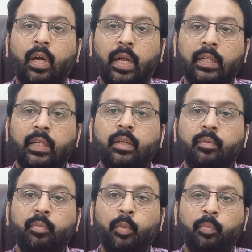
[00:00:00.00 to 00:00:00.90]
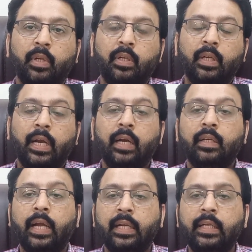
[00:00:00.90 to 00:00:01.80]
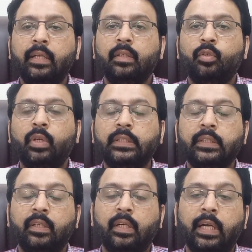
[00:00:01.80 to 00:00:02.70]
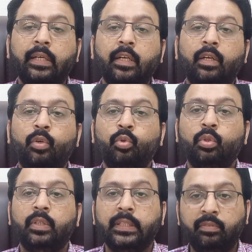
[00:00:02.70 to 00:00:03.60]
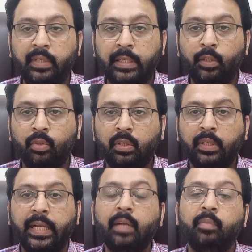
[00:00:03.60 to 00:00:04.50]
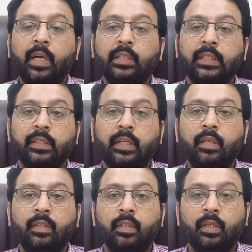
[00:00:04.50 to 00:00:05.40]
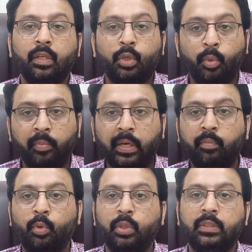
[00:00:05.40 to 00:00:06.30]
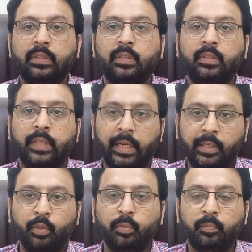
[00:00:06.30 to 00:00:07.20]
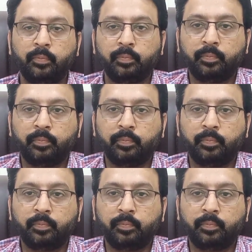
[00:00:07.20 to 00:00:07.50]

all the people, and any question related to this video can be asked in the comment box. Thank you.